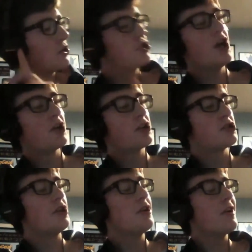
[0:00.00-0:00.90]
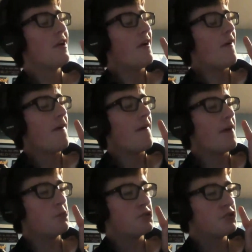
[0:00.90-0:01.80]
conjecture,
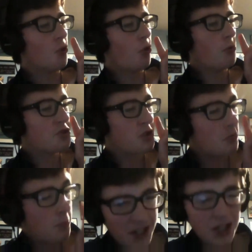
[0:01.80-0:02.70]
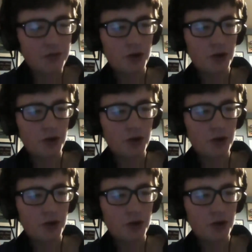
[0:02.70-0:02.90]
it was almost completely